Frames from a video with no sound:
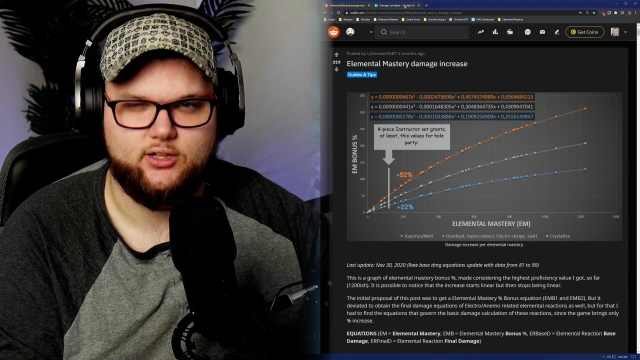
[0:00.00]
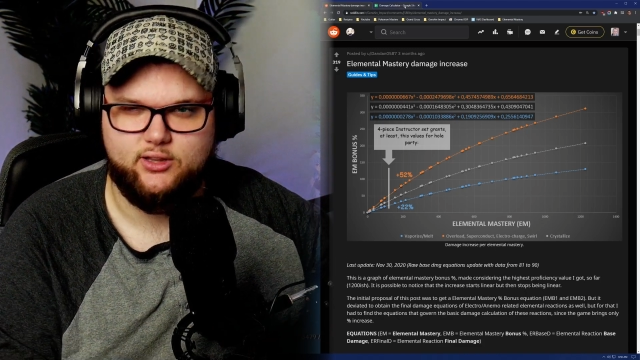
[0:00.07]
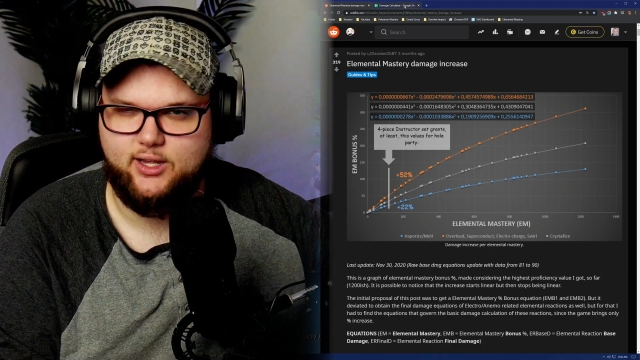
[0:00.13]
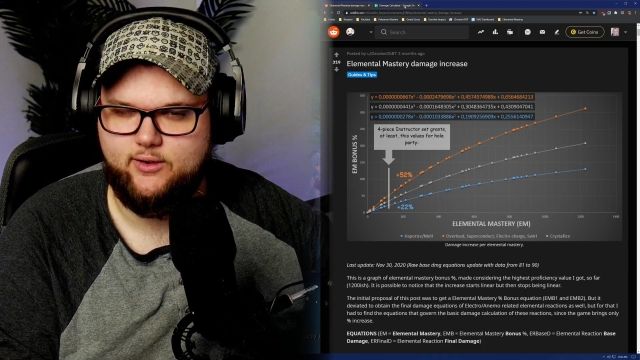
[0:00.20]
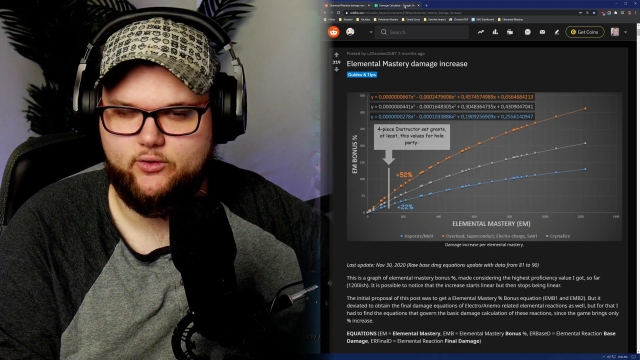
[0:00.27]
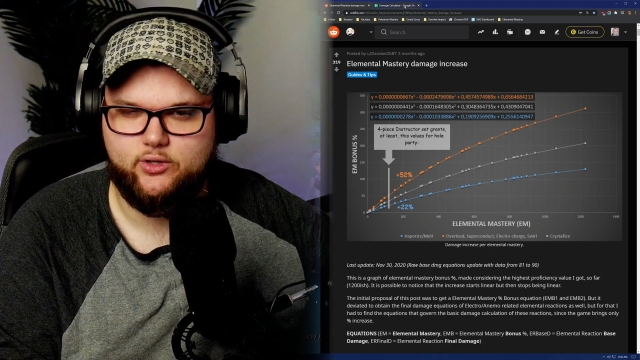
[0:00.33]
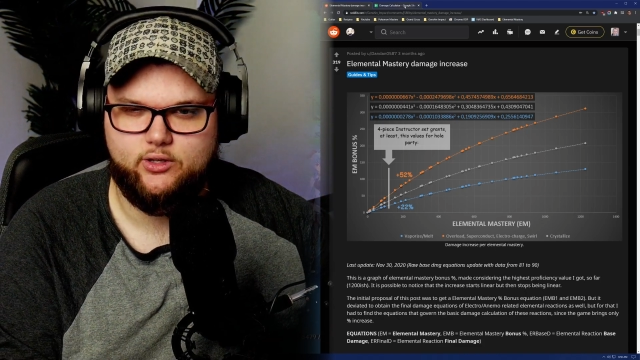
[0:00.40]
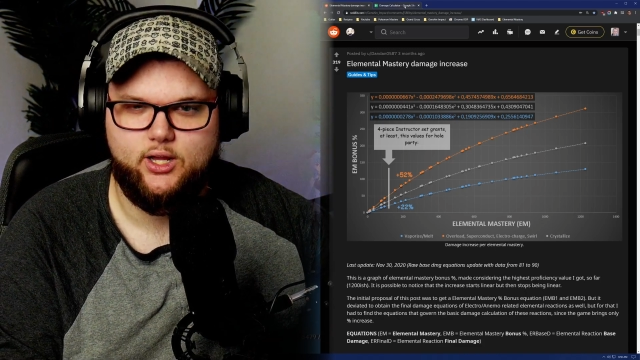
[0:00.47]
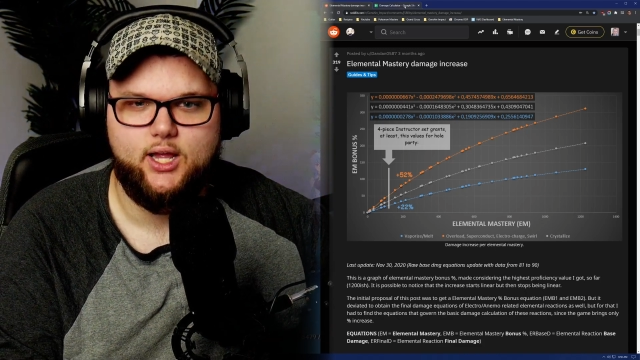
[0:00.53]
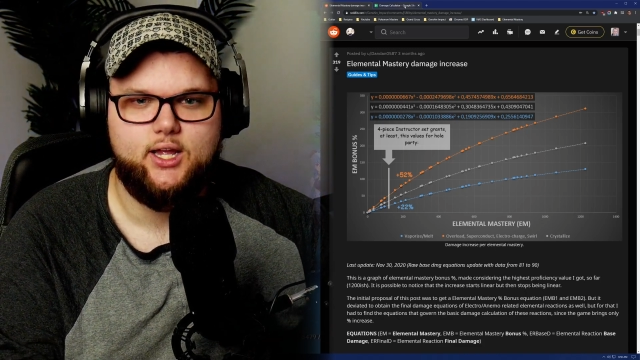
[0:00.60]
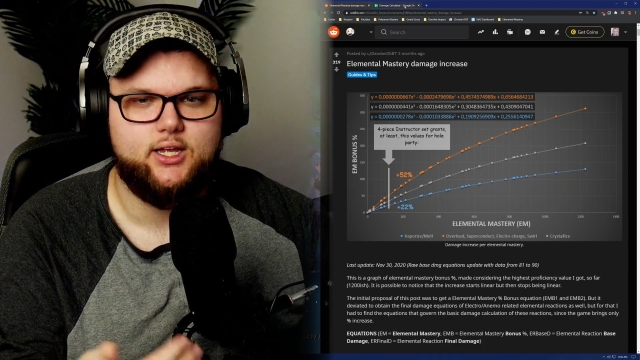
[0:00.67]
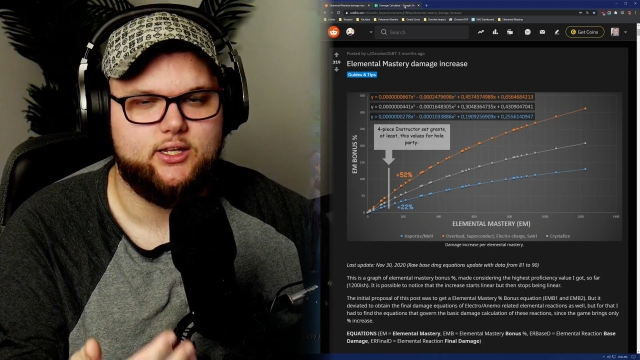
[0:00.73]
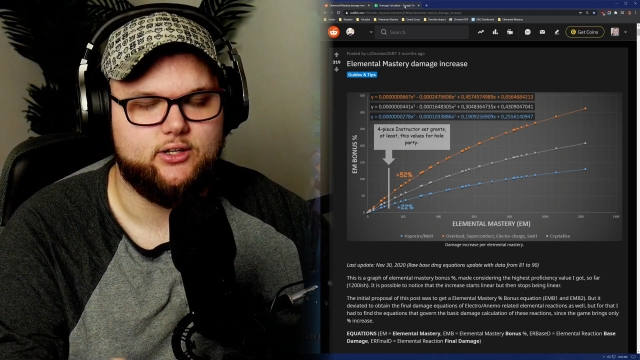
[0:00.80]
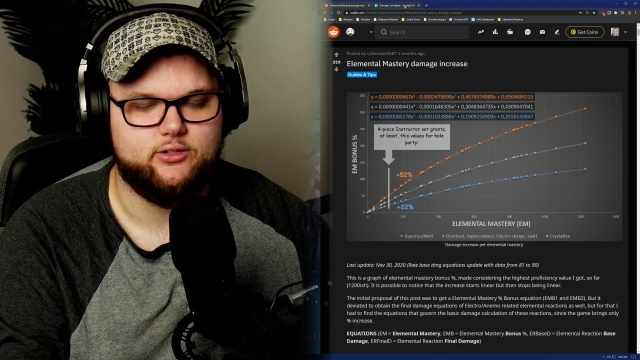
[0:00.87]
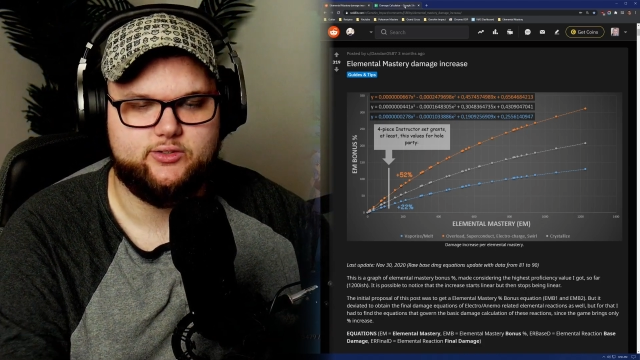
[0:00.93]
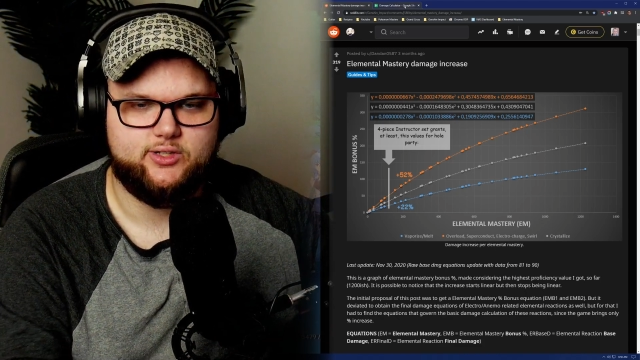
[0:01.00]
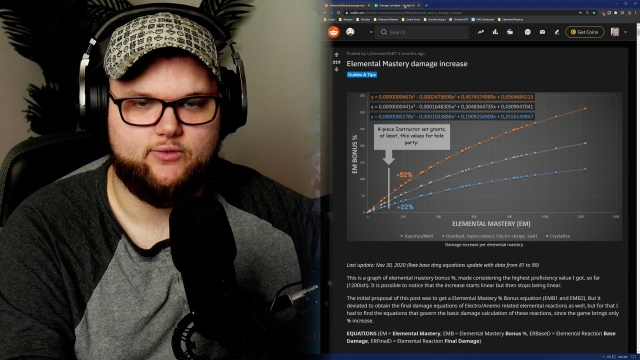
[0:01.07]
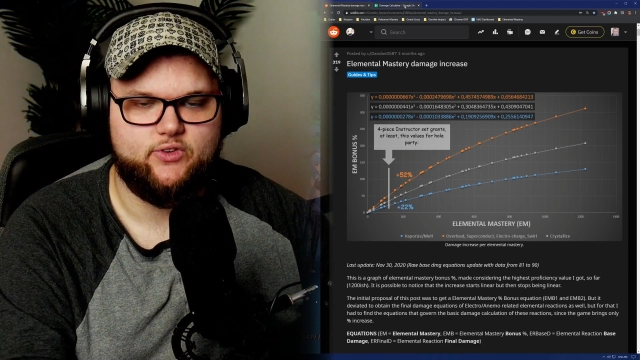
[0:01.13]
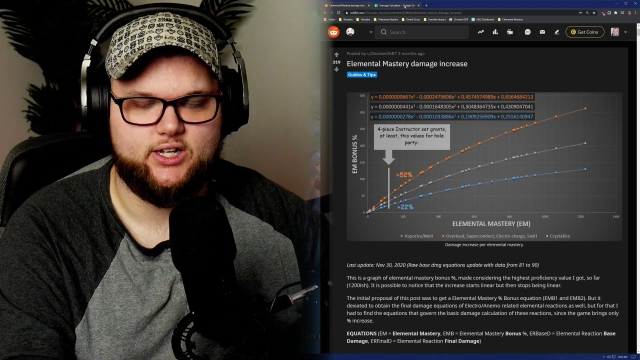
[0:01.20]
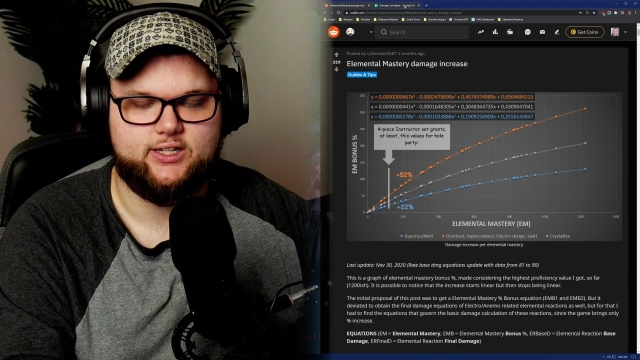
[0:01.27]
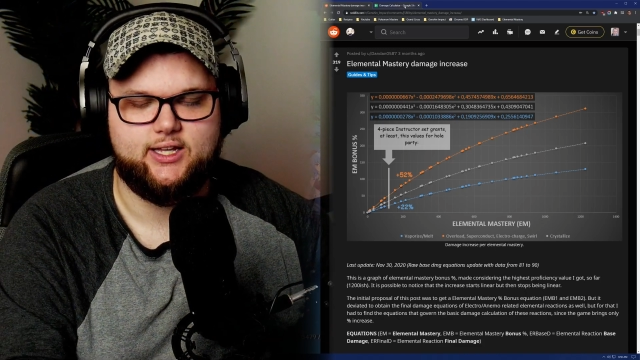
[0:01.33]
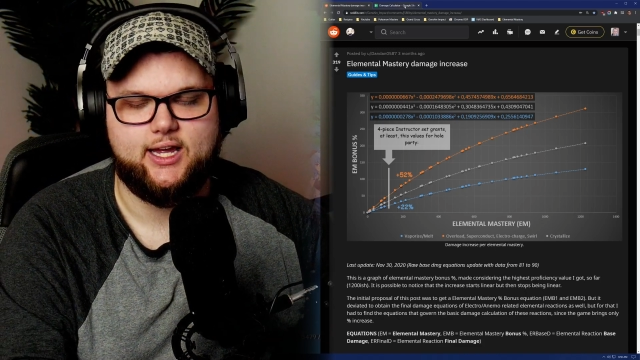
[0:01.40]
level, stuff
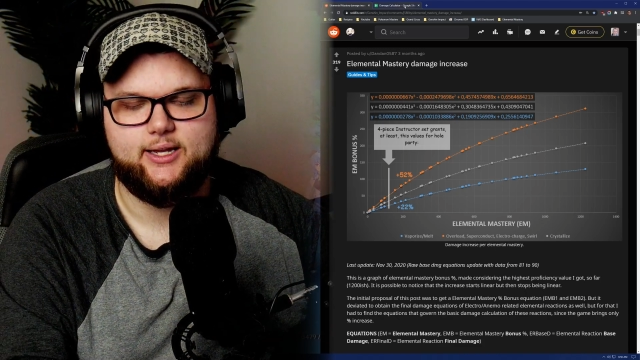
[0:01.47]
like that.